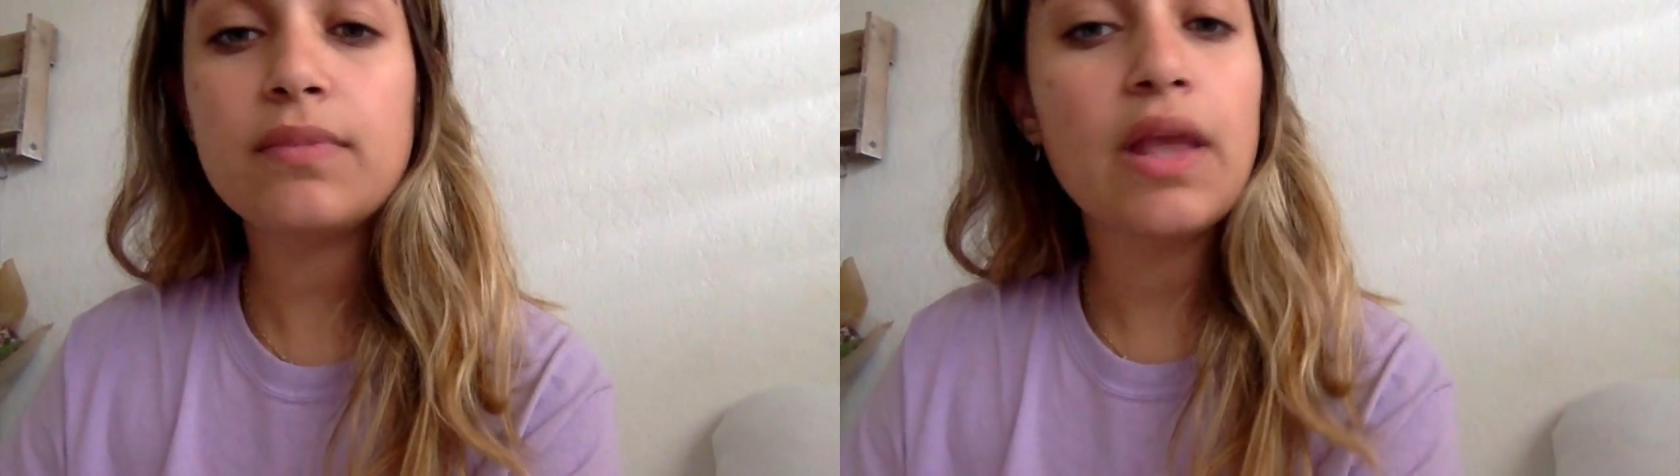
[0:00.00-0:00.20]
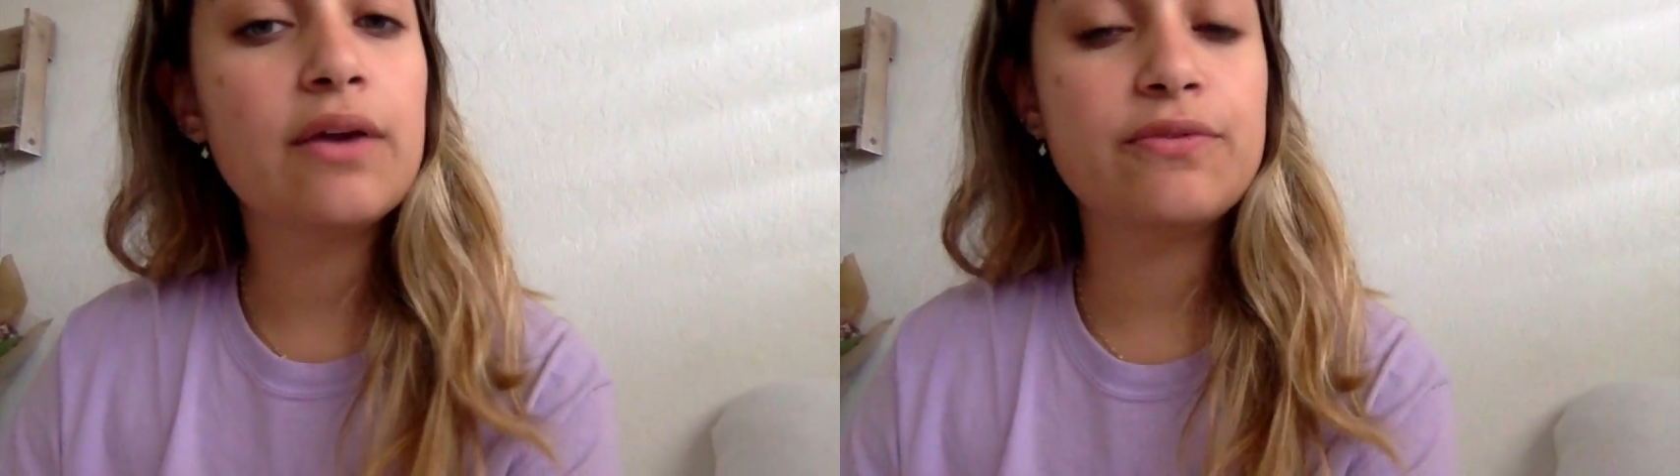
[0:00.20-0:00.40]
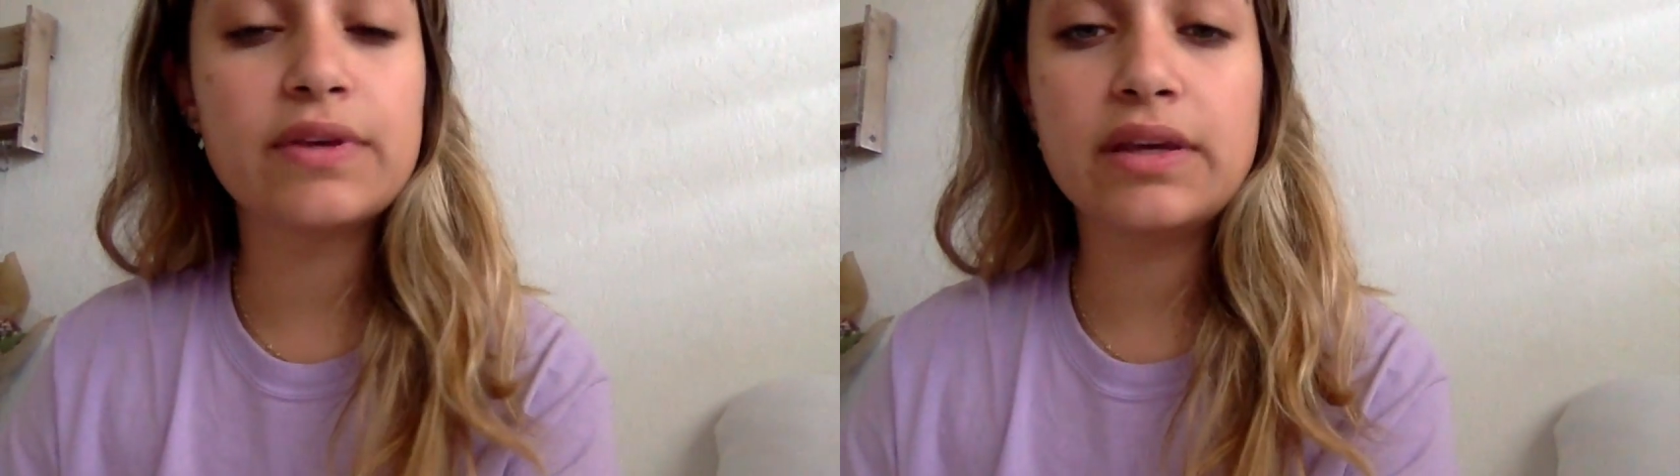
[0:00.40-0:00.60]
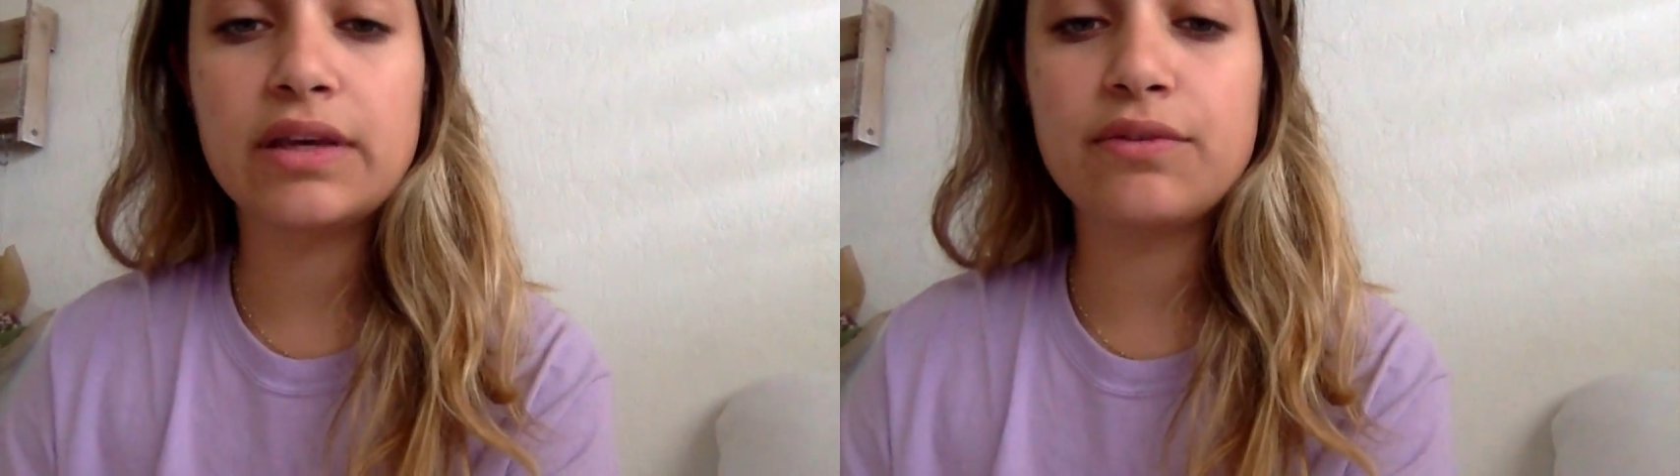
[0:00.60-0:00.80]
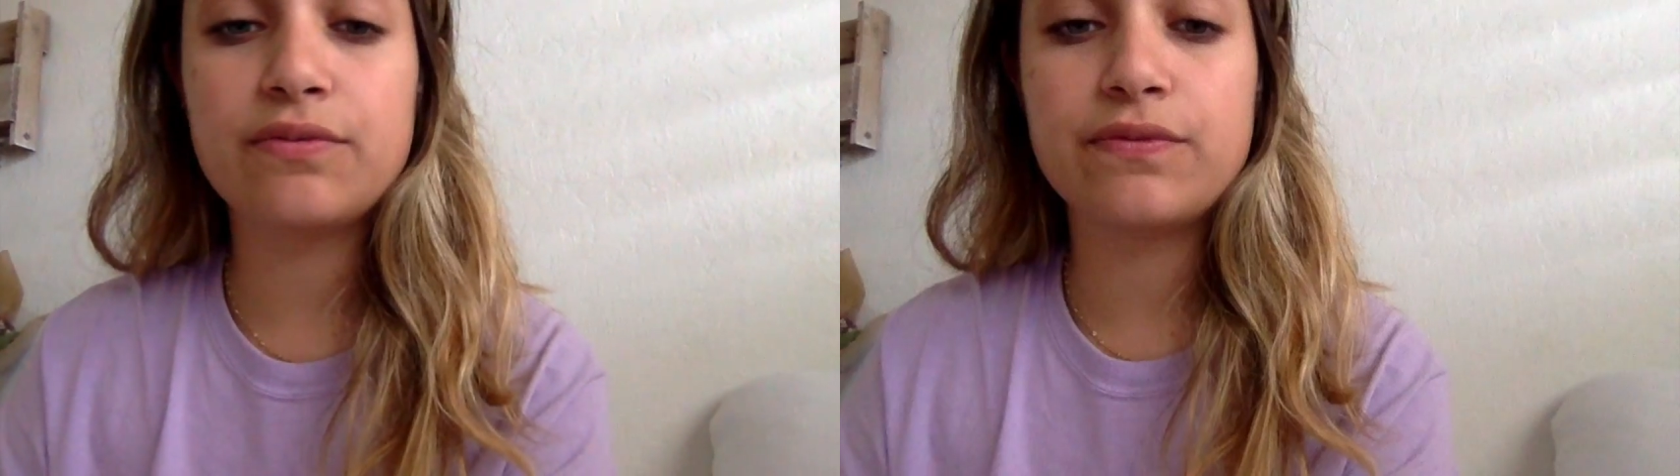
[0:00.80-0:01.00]
I feel like
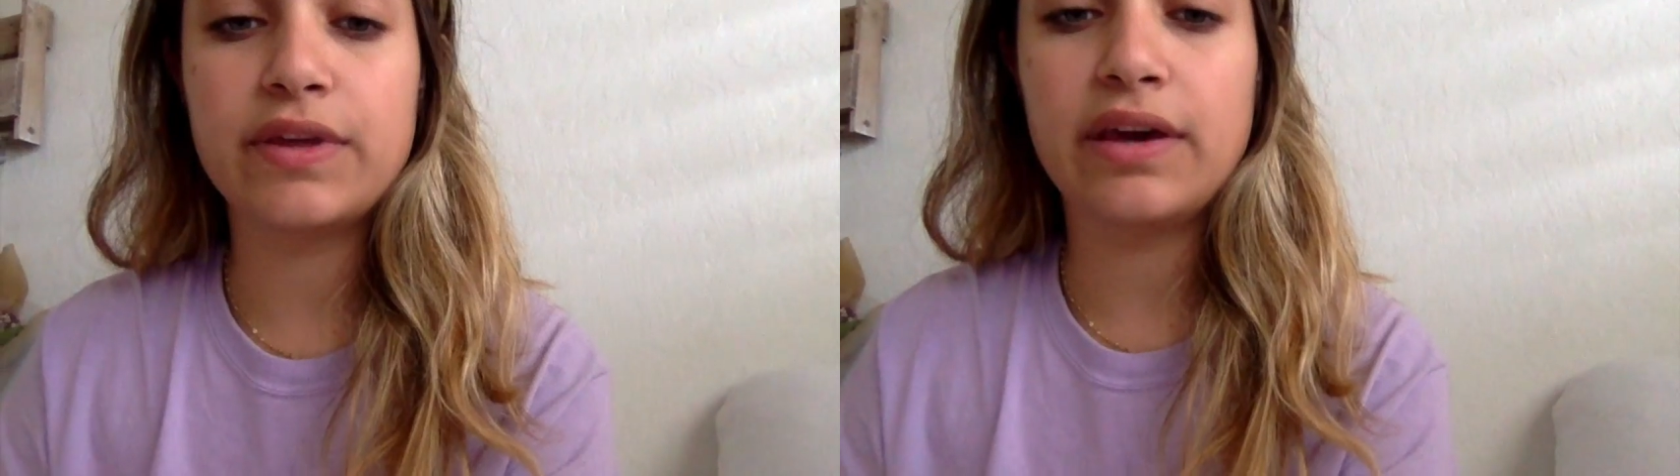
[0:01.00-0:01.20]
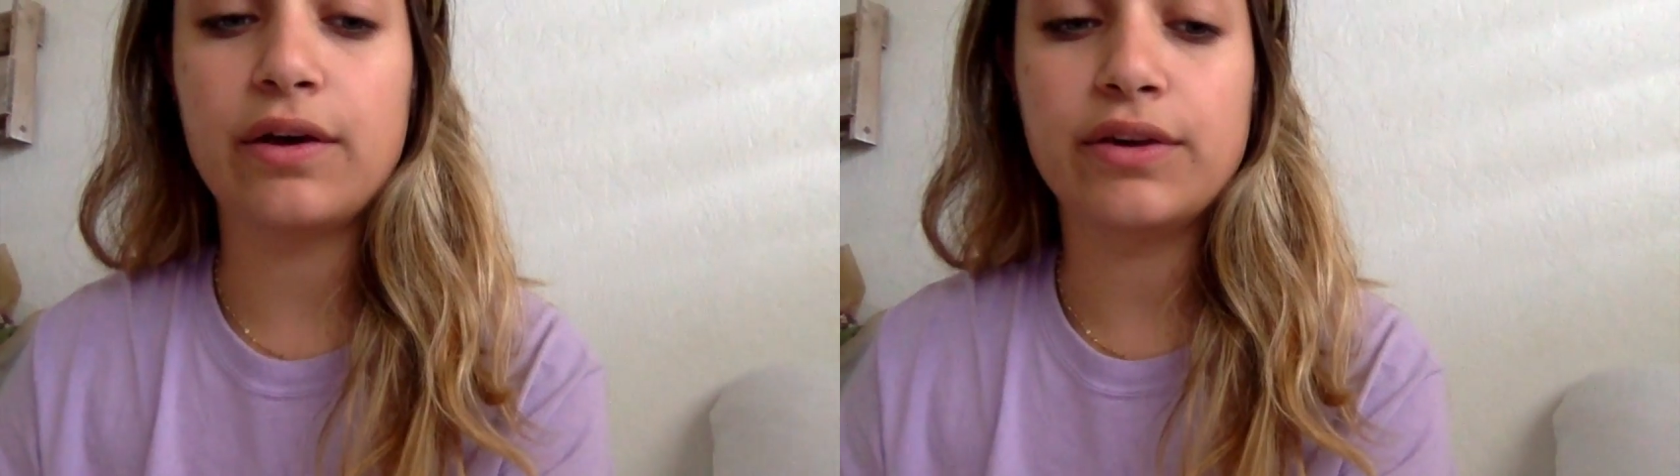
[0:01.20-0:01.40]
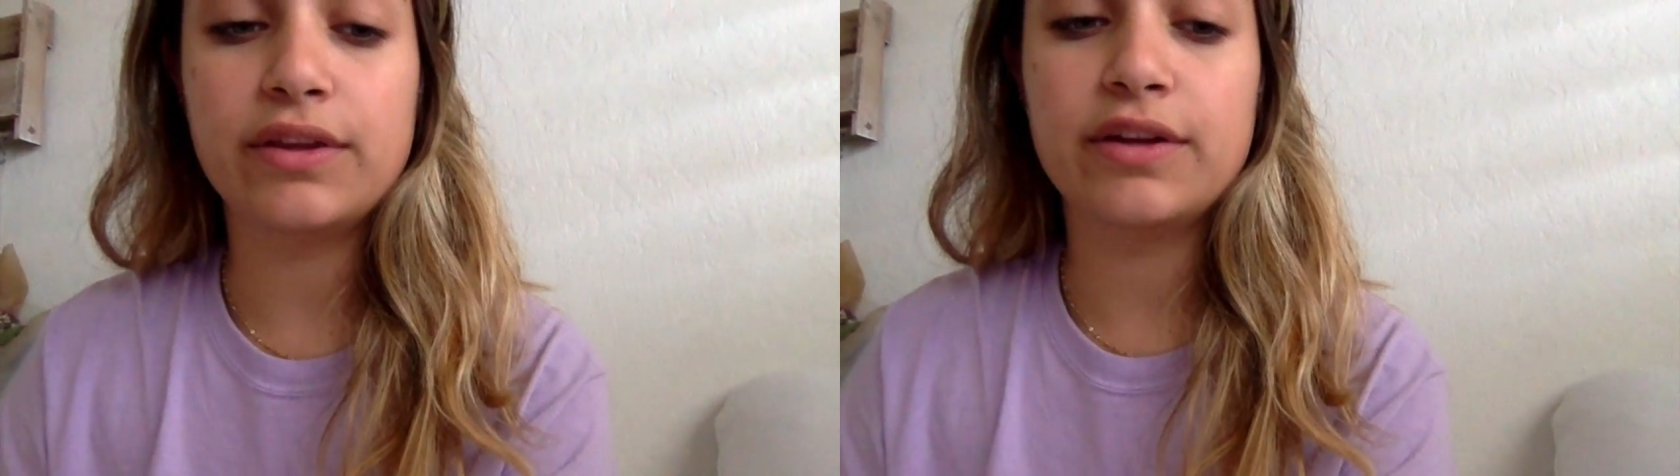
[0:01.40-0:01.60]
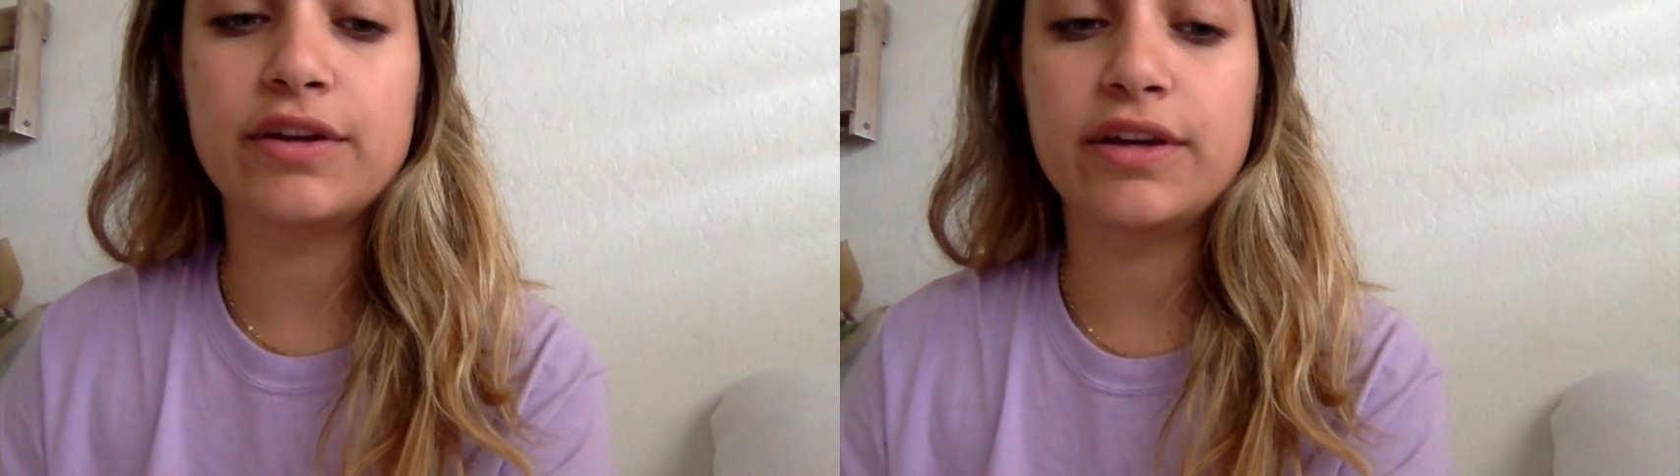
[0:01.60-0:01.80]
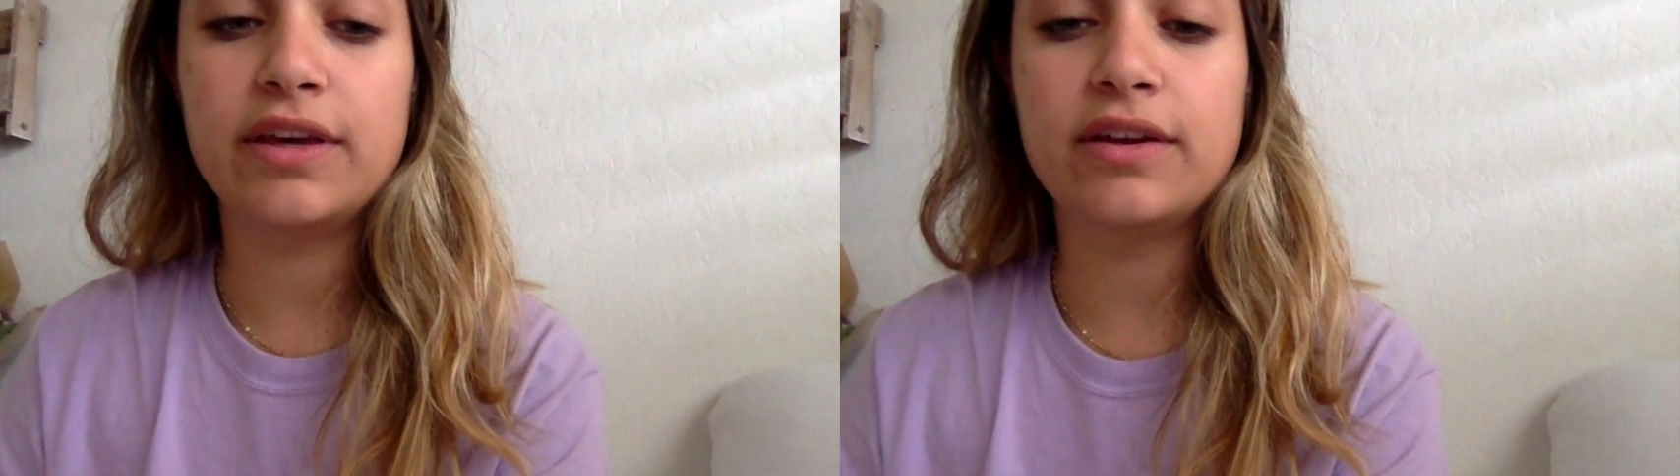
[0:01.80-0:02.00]
if the calculator
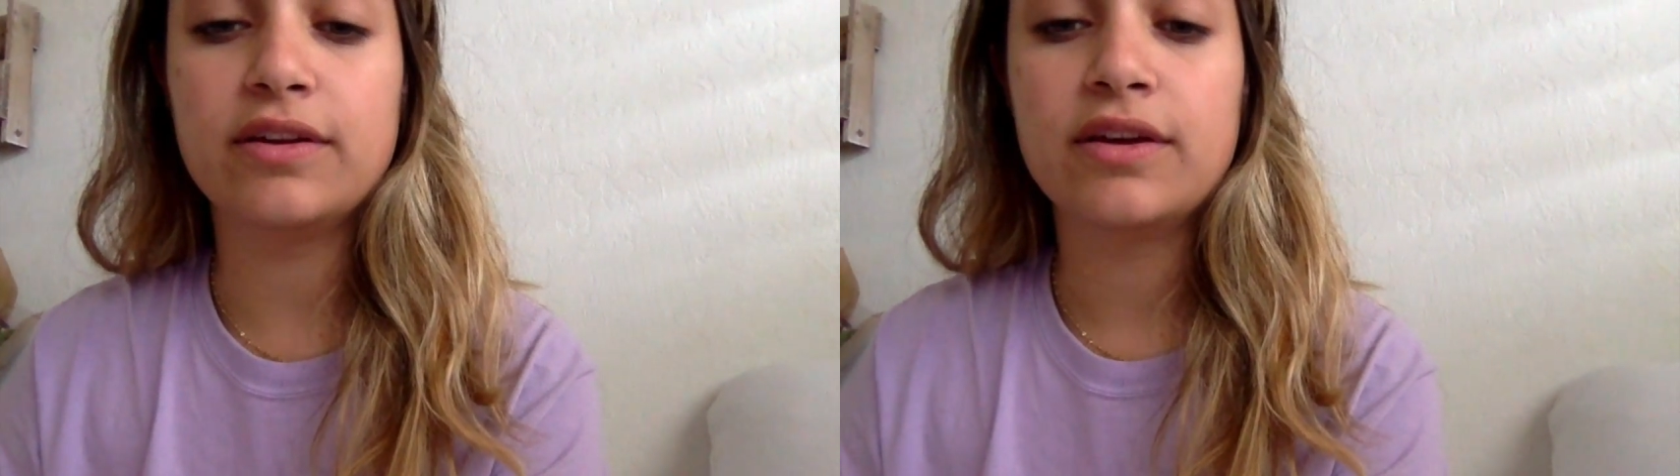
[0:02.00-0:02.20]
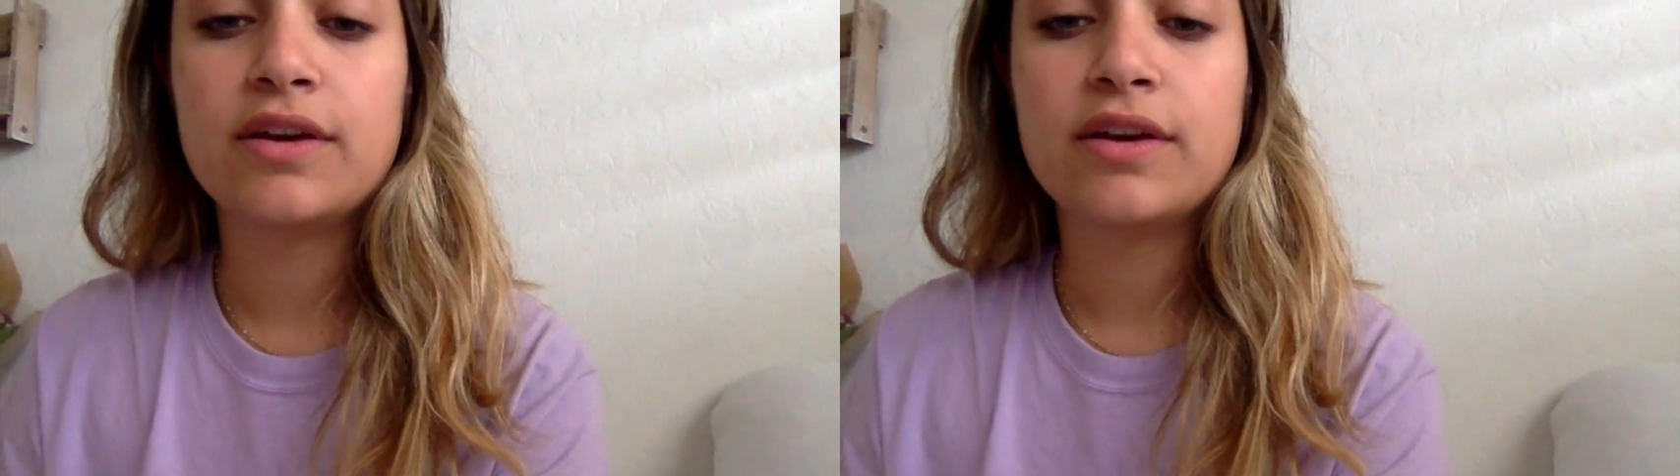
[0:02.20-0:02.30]
can